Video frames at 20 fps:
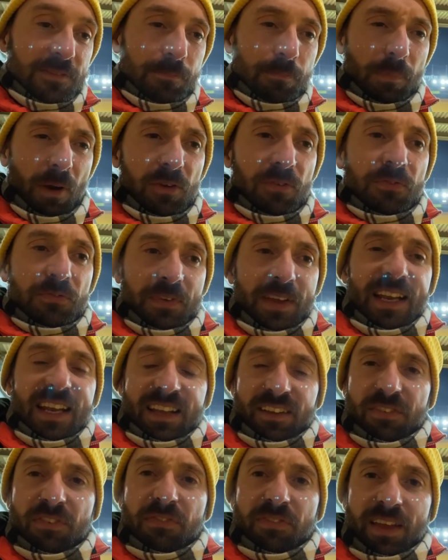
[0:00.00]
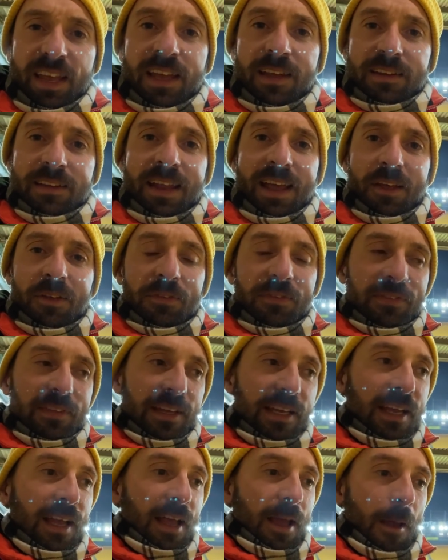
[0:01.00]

both feeling fit and healthy